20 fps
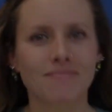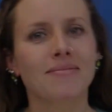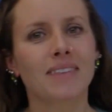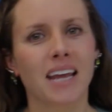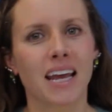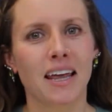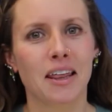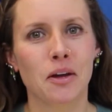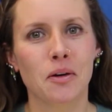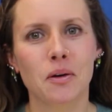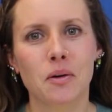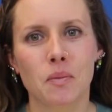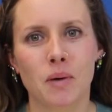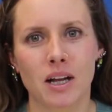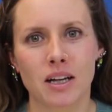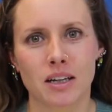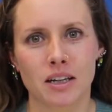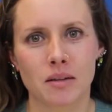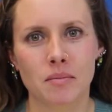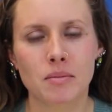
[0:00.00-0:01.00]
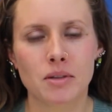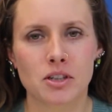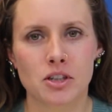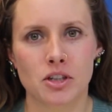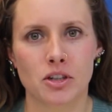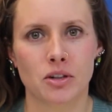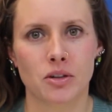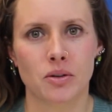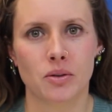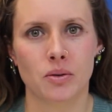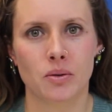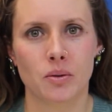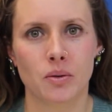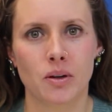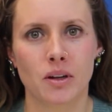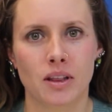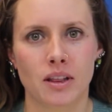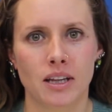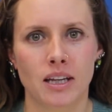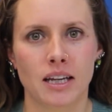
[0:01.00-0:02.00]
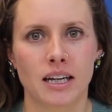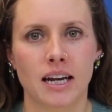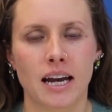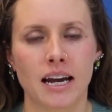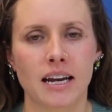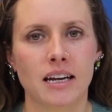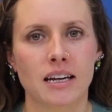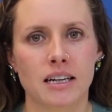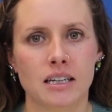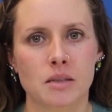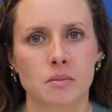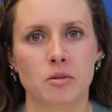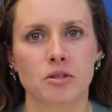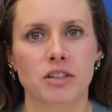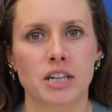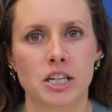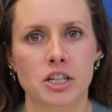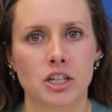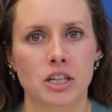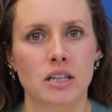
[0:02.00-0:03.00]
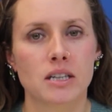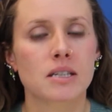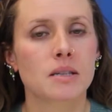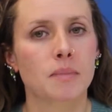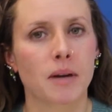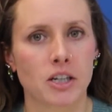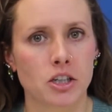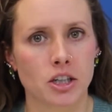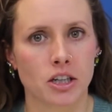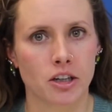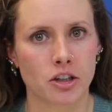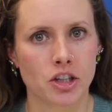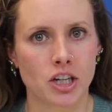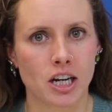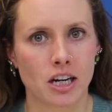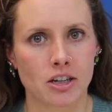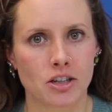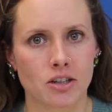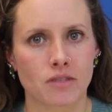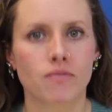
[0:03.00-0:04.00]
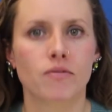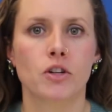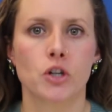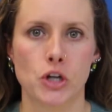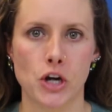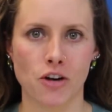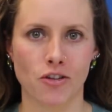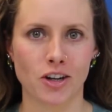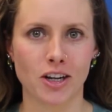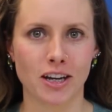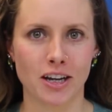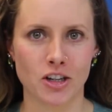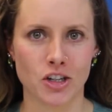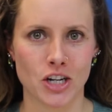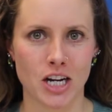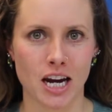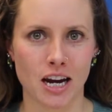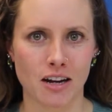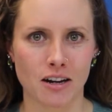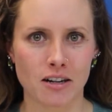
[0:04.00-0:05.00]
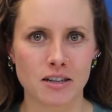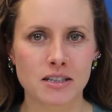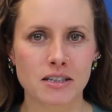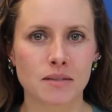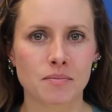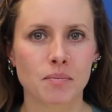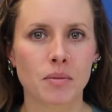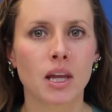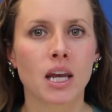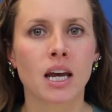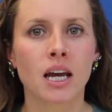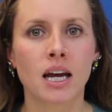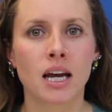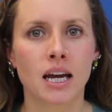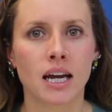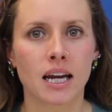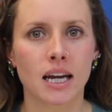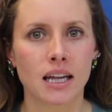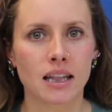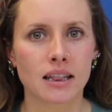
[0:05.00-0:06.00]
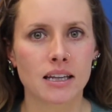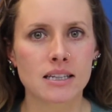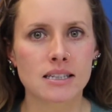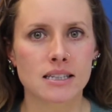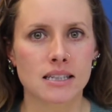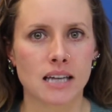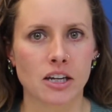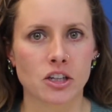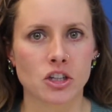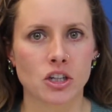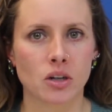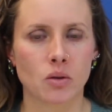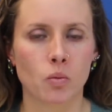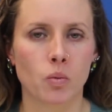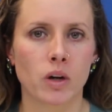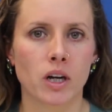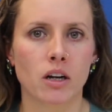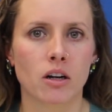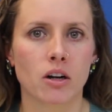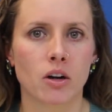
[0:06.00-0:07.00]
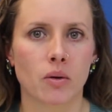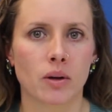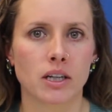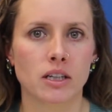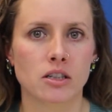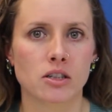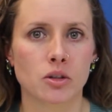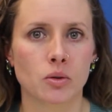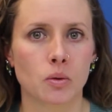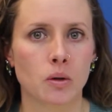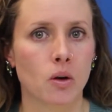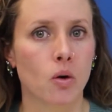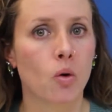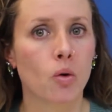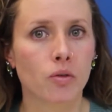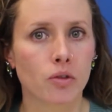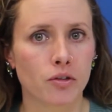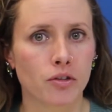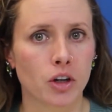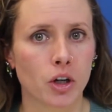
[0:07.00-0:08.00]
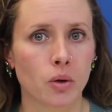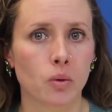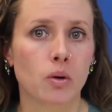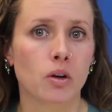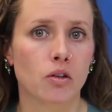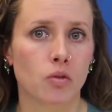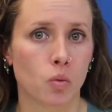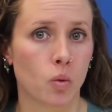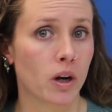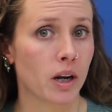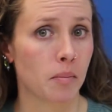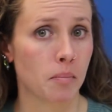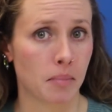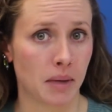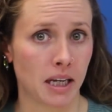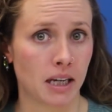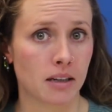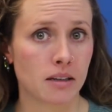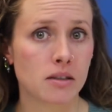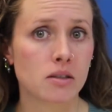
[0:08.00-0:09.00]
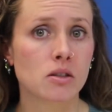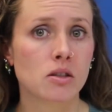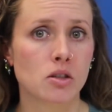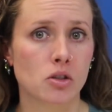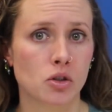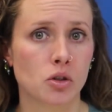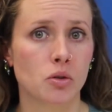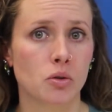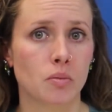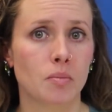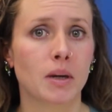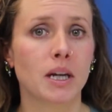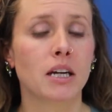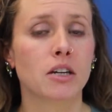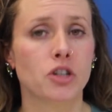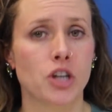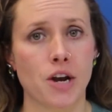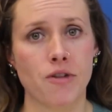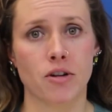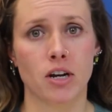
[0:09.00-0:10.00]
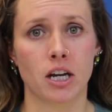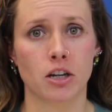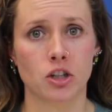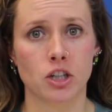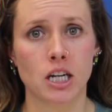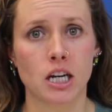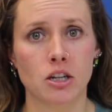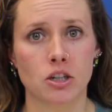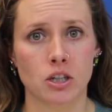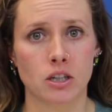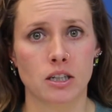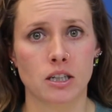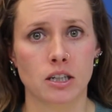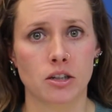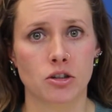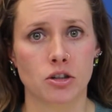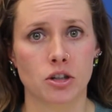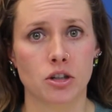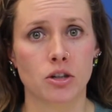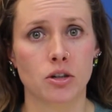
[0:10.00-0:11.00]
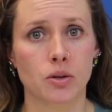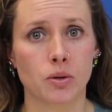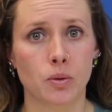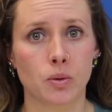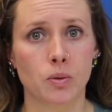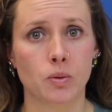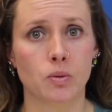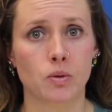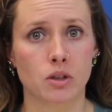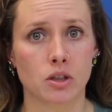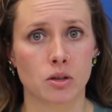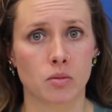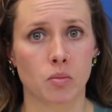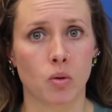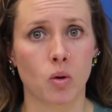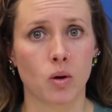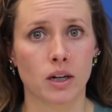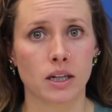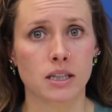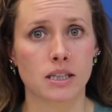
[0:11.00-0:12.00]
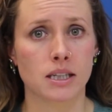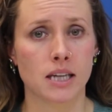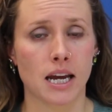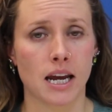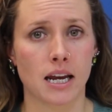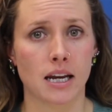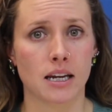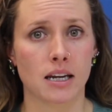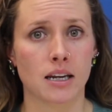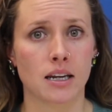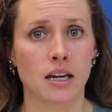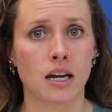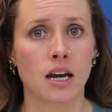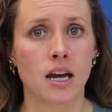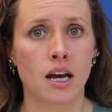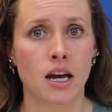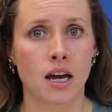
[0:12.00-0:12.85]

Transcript: Hello and welcome to the Guided Exploration Special Education for General Educators. In this session, we are going to do an overview of what it means to be a general education teacher who supports and